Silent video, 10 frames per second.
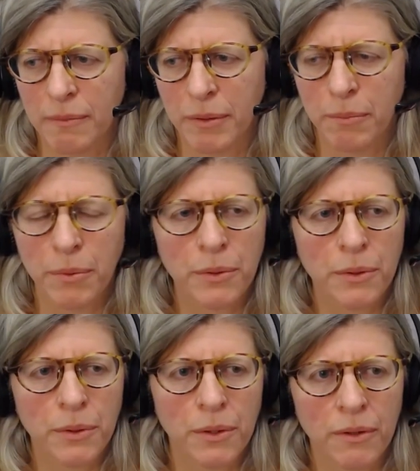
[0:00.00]

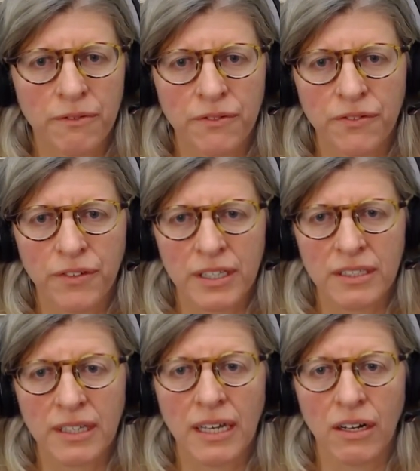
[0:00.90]
people
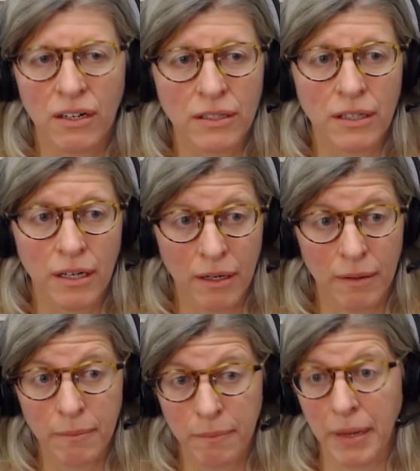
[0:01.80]
fixate on
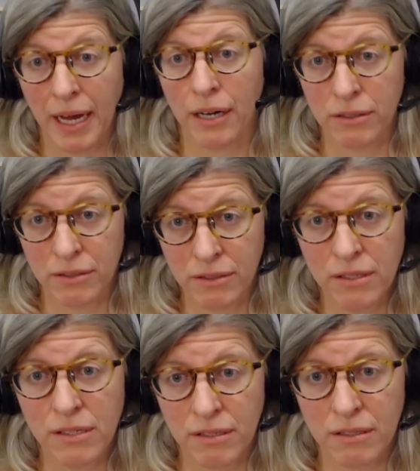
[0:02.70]
the
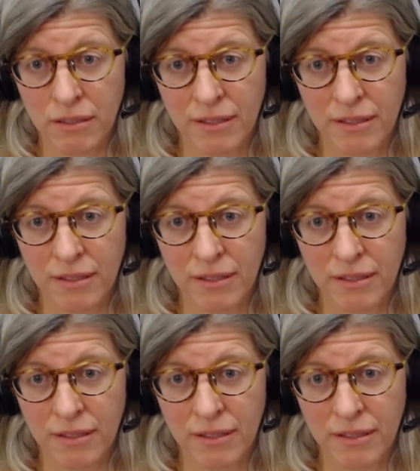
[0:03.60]
patterns.